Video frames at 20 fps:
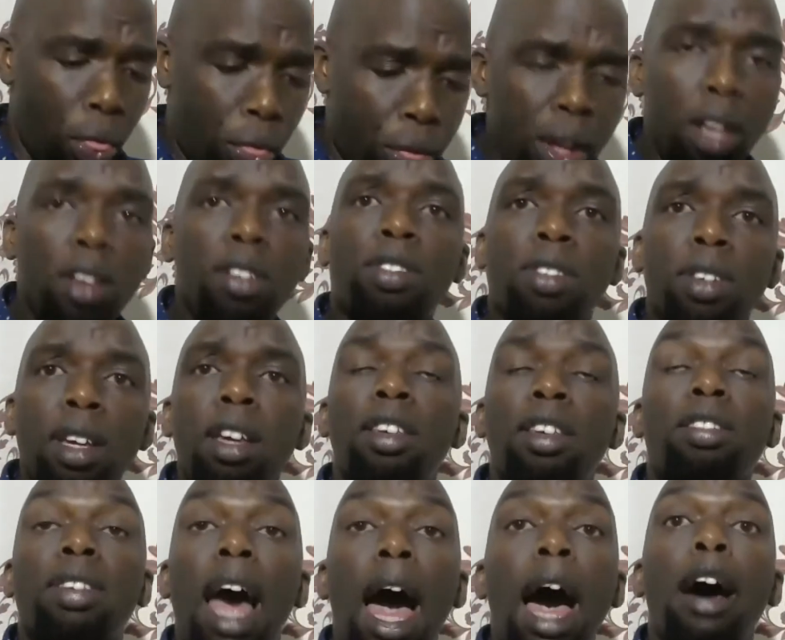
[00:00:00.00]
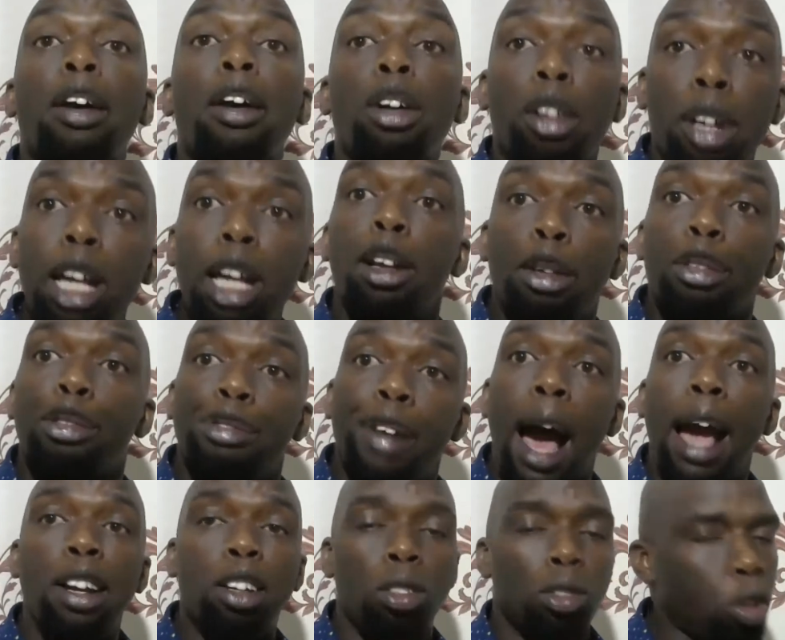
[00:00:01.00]
This is a real
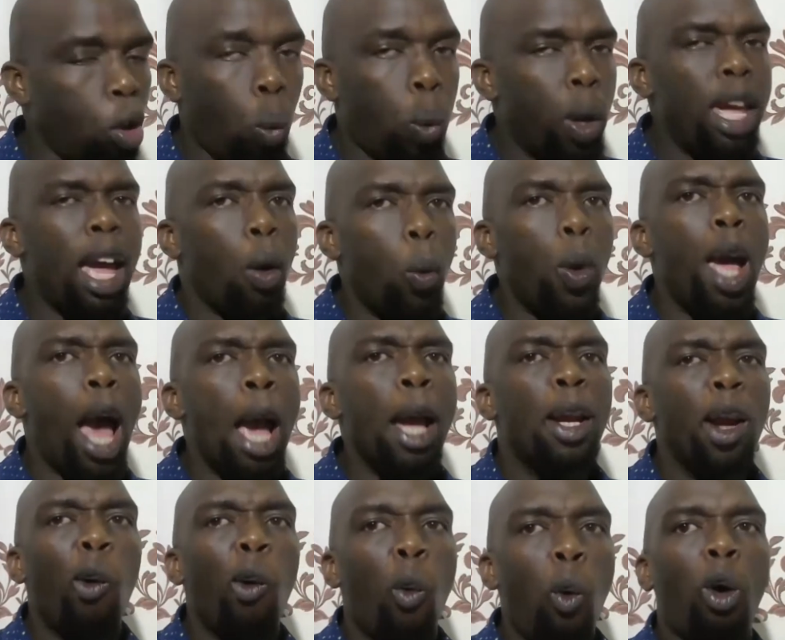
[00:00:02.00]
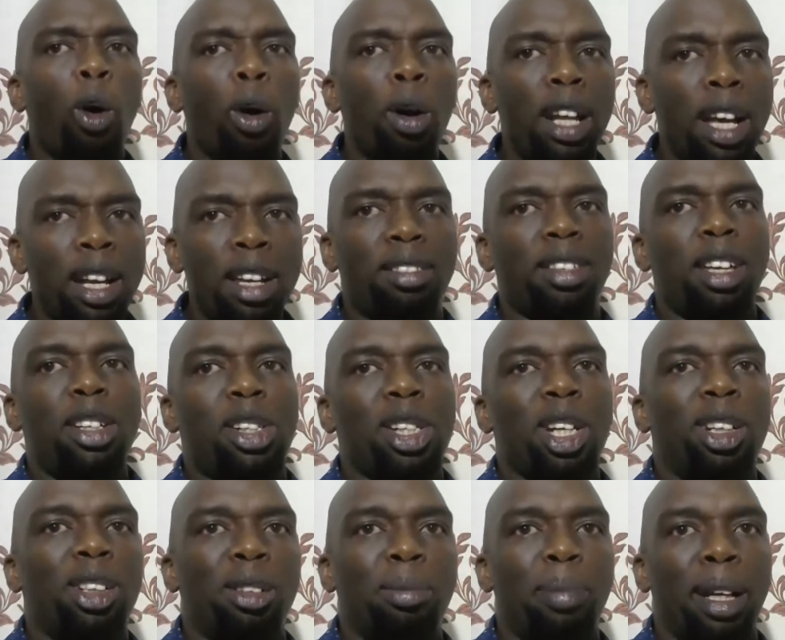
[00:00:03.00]
fight. So we are in a war, ladies and
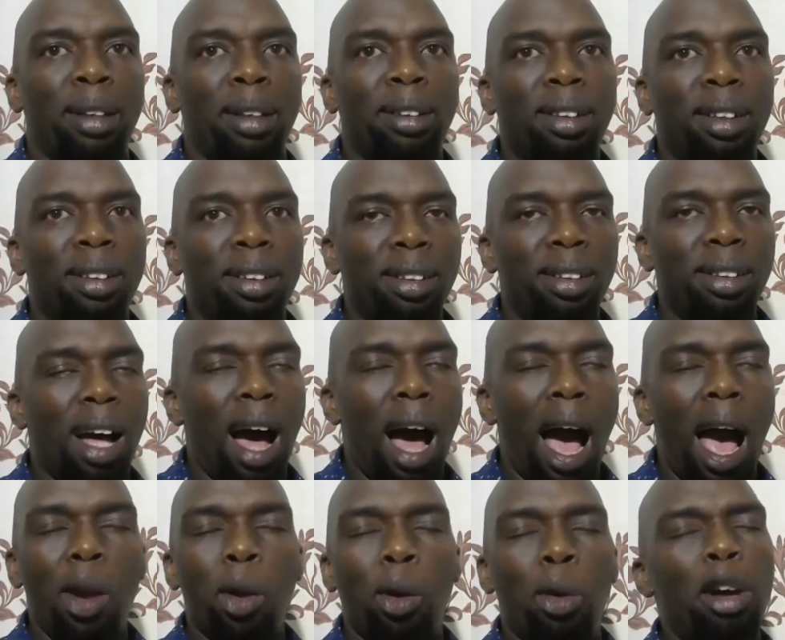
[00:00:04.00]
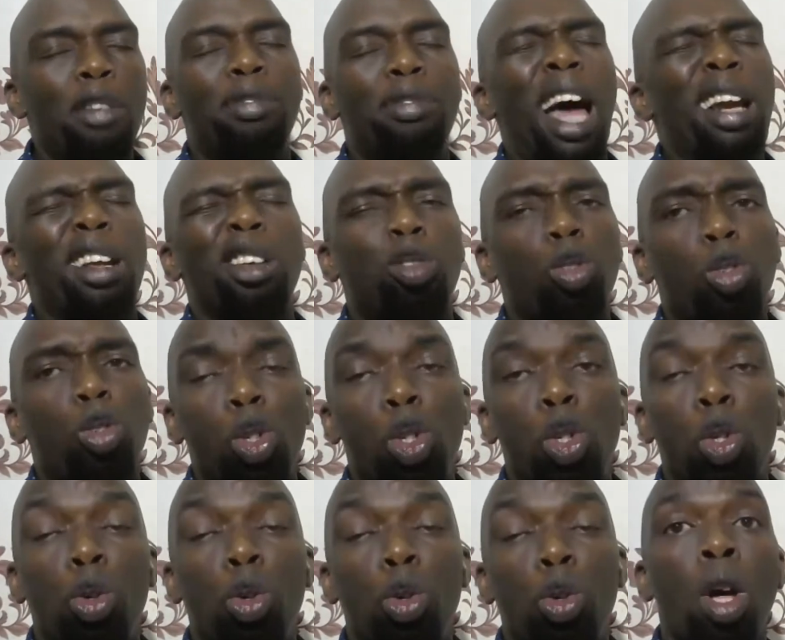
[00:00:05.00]
gentlemen. I don't know if that is good
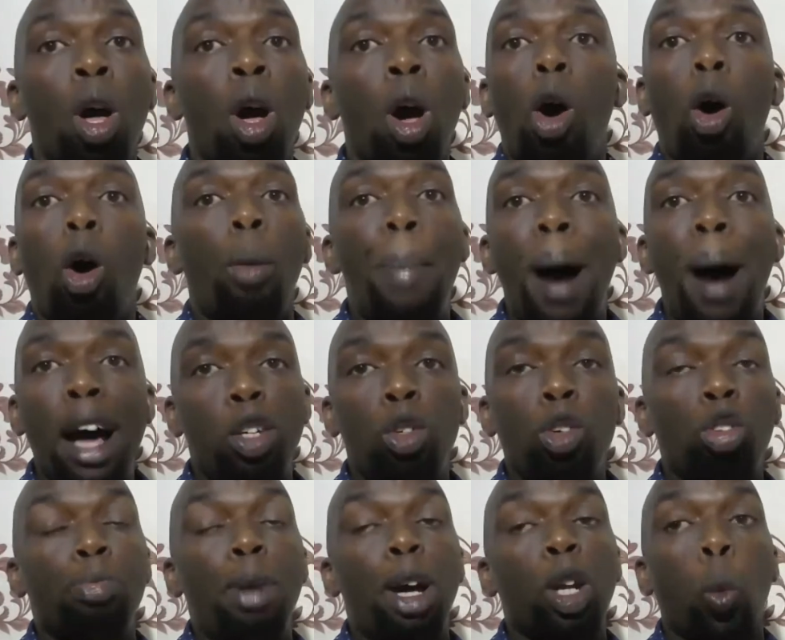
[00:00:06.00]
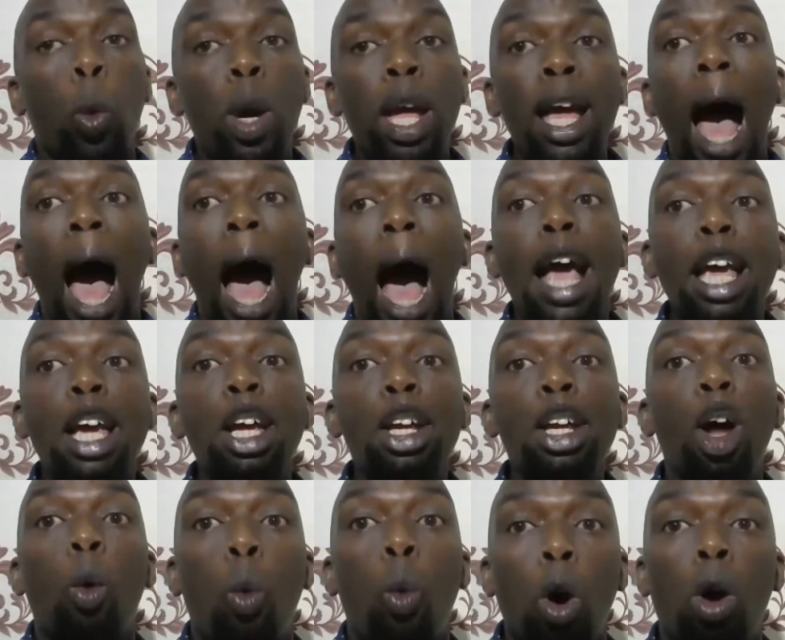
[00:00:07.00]
news or bad news, but we are
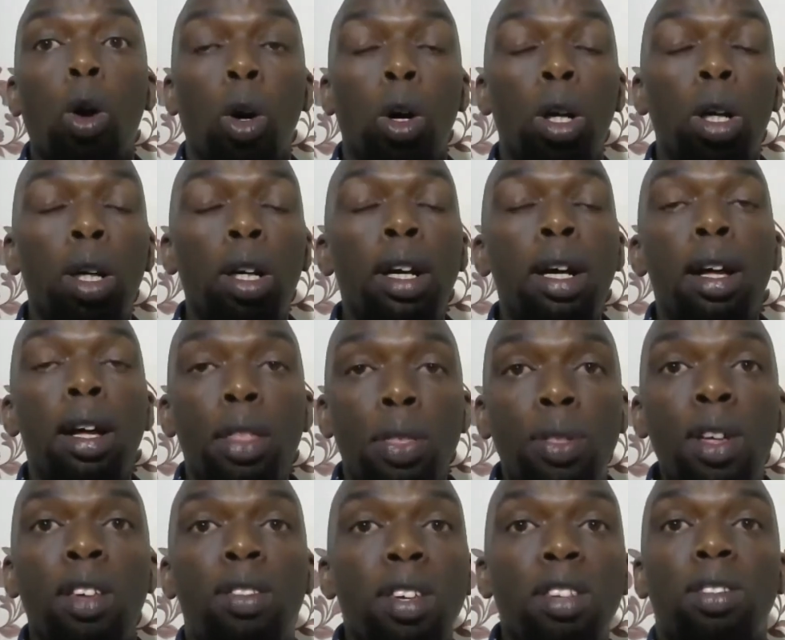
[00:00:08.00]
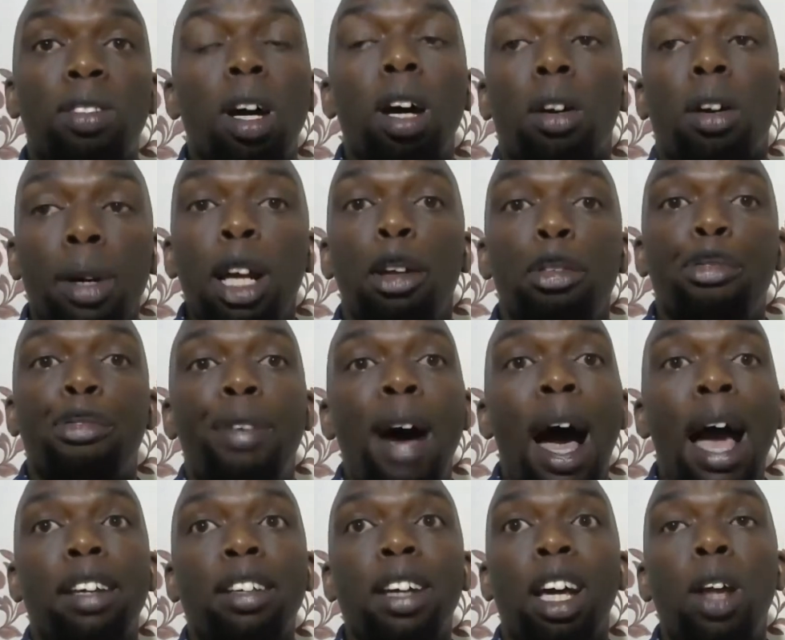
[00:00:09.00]
in a war. This is a real
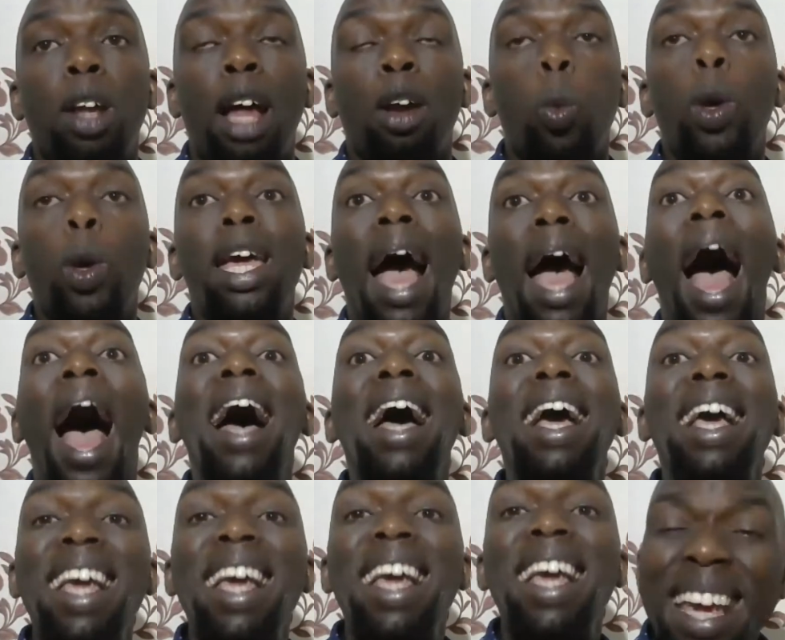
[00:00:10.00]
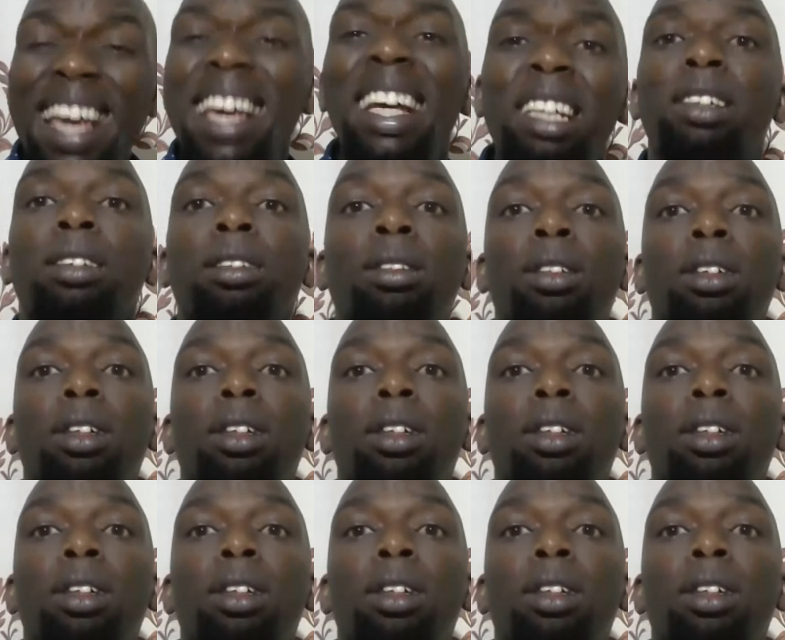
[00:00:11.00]
fight, and we are in.